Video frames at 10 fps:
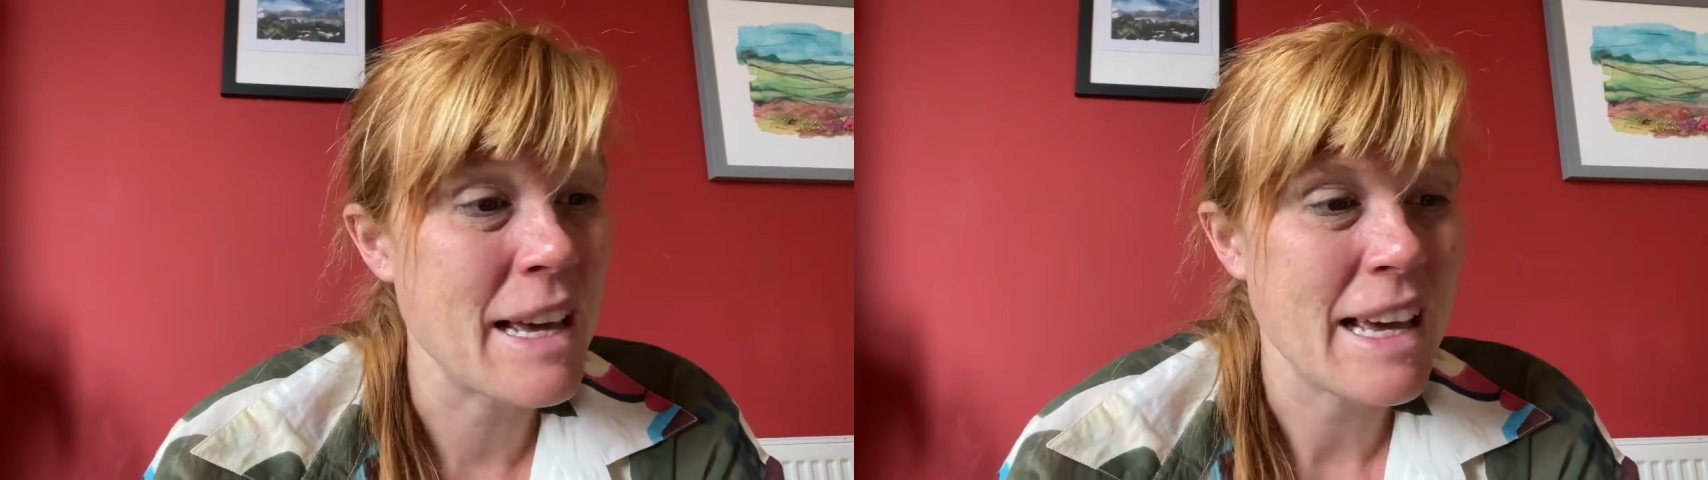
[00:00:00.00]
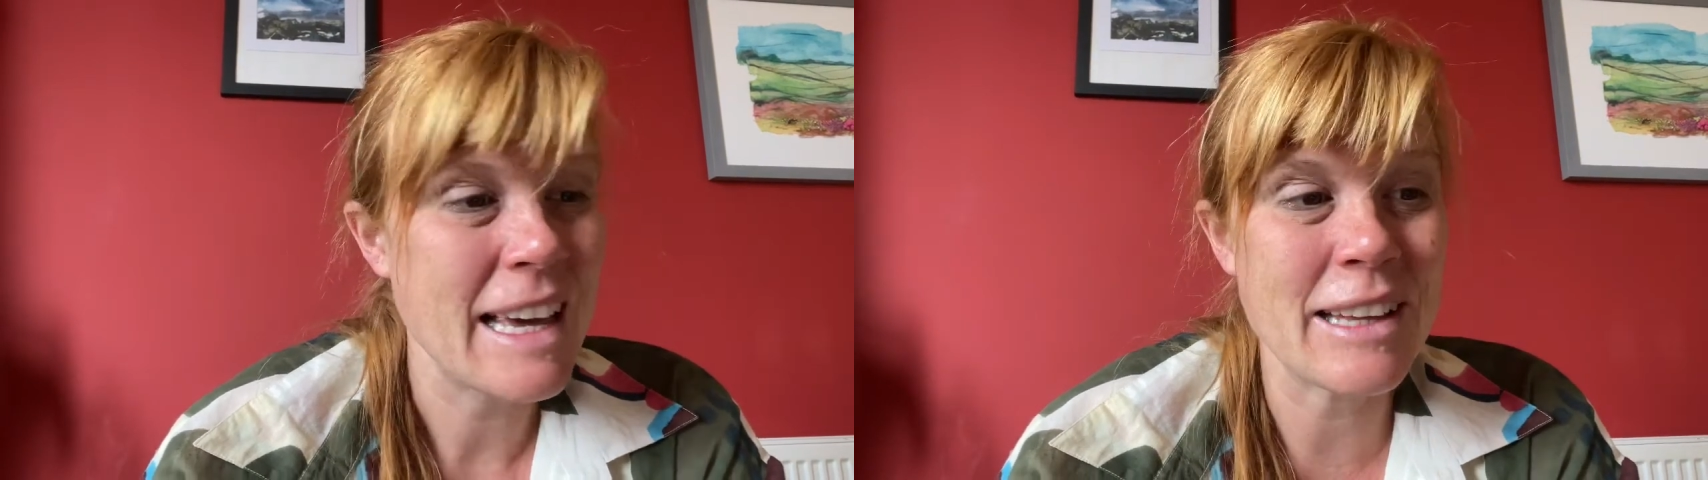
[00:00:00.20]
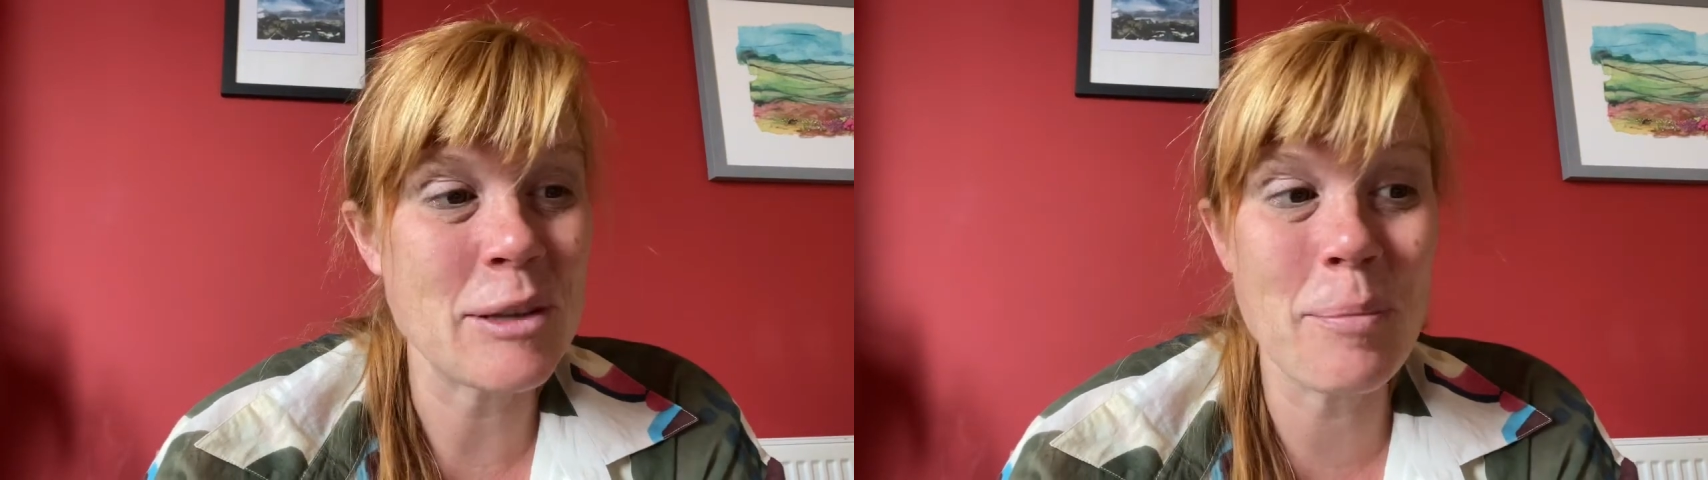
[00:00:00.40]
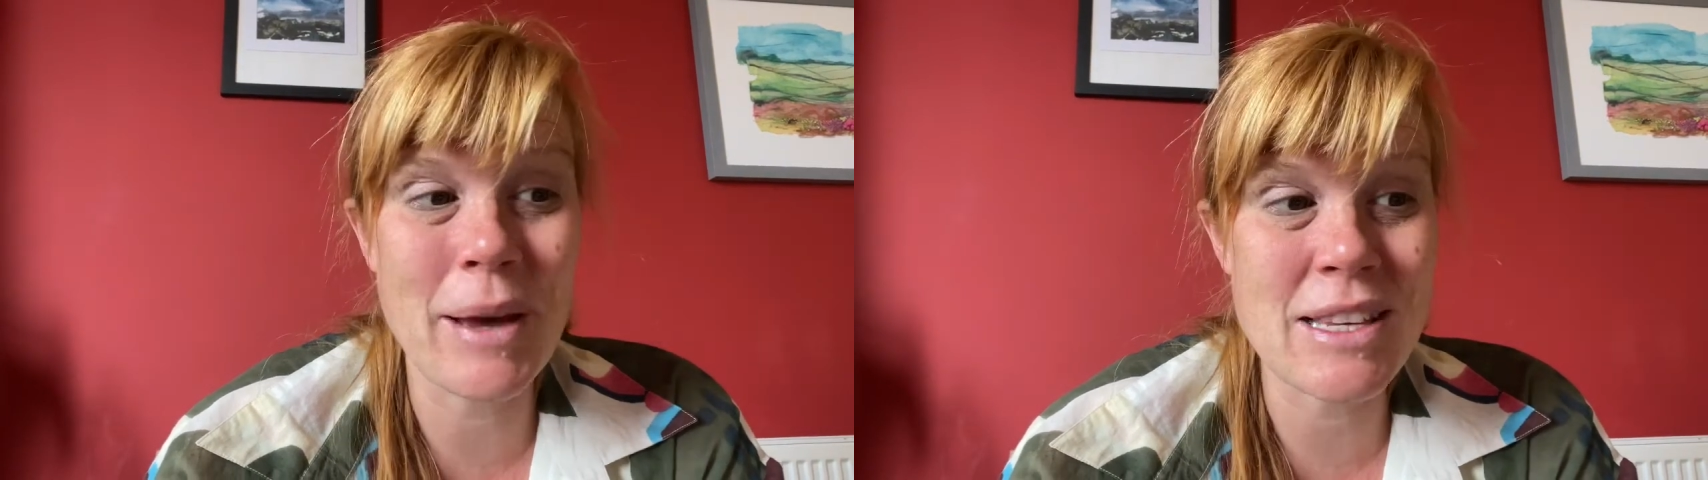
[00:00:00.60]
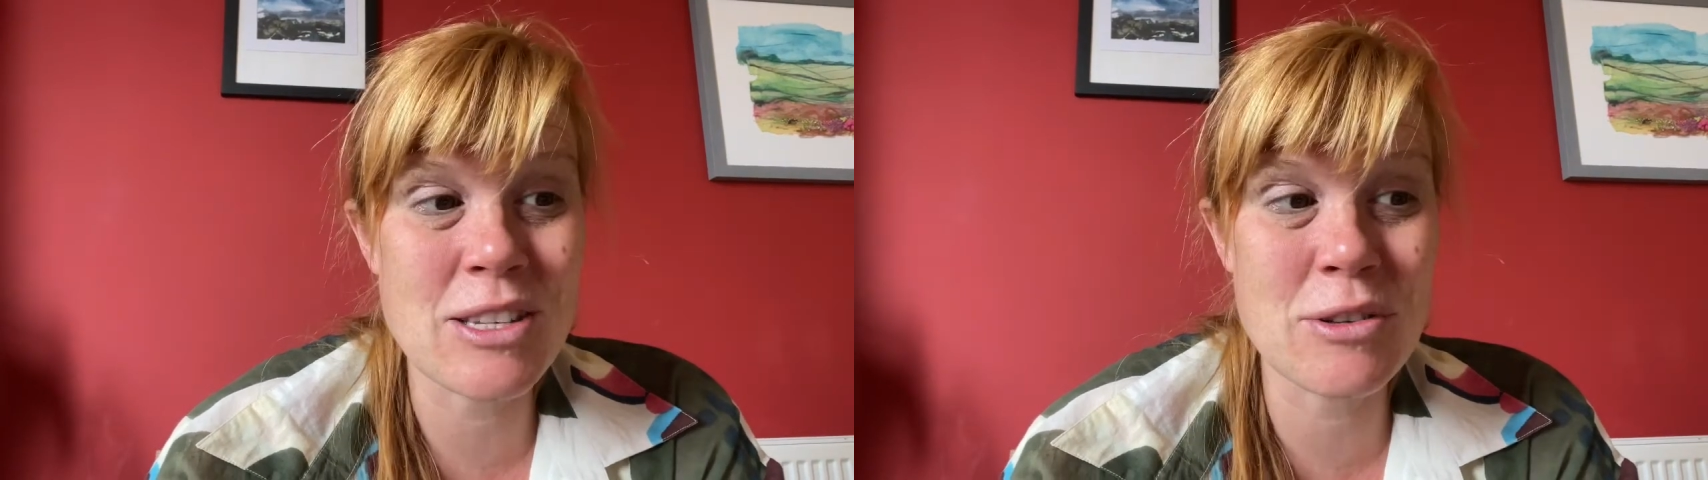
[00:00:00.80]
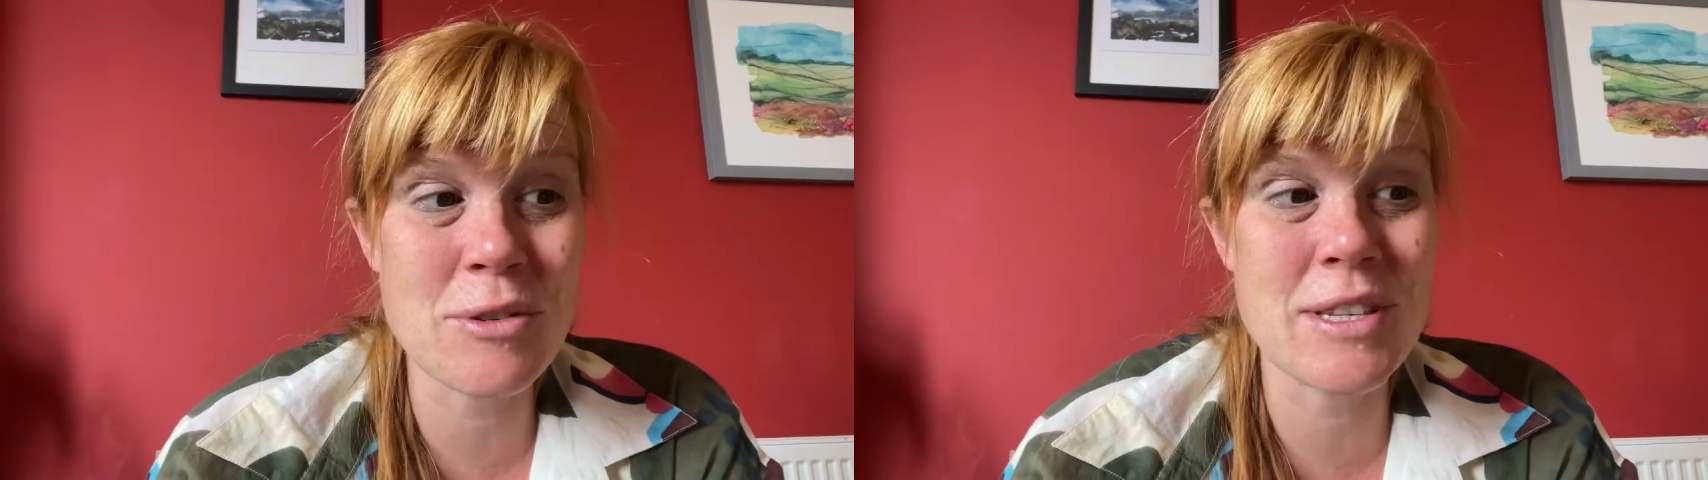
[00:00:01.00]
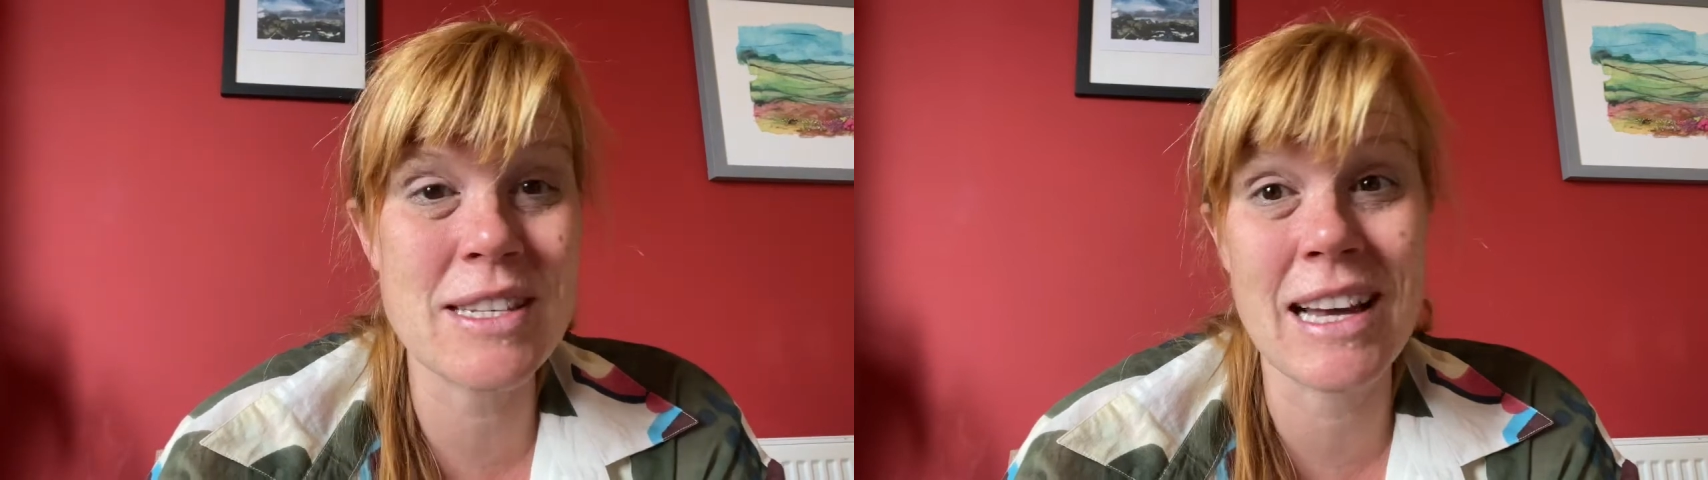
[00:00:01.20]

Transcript: He had the best stools he's